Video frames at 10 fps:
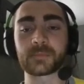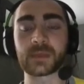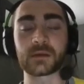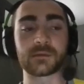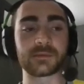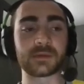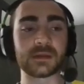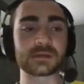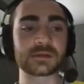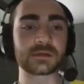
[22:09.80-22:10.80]
hopefully he
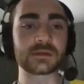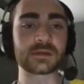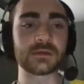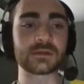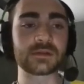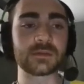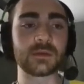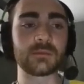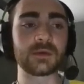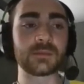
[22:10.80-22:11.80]
just continues to be
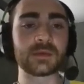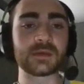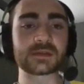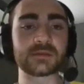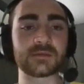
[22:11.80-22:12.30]
a big piece of